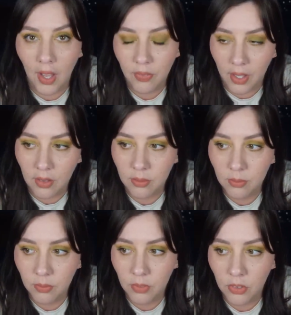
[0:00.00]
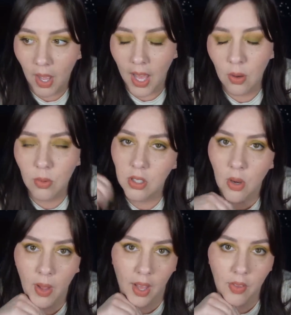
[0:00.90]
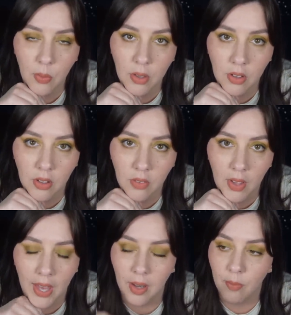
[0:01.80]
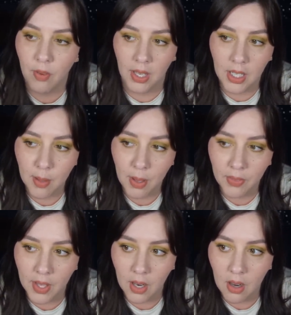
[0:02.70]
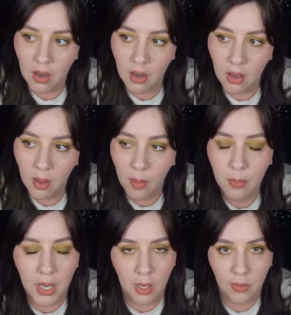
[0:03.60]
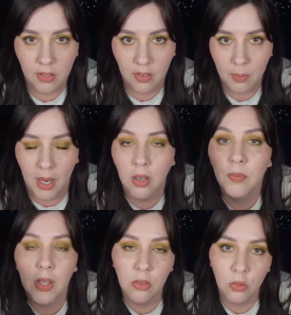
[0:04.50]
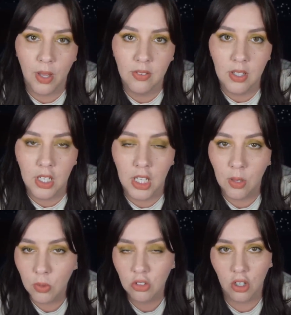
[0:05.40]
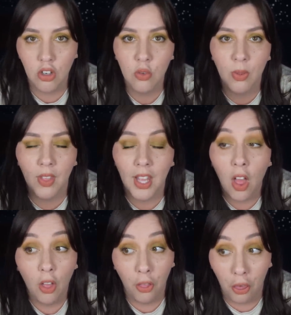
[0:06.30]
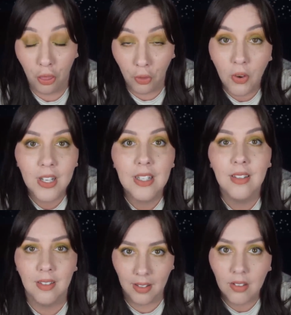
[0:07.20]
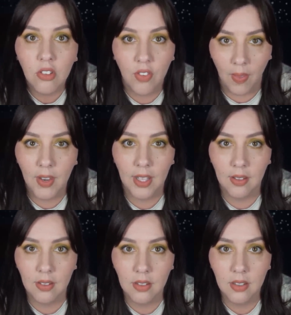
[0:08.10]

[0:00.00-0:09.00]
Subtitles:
out there. So I don't really know how they would have ended up finding him out there, but anyways, it doesn't matter. He was arrested and he was charged with like 36 felonies.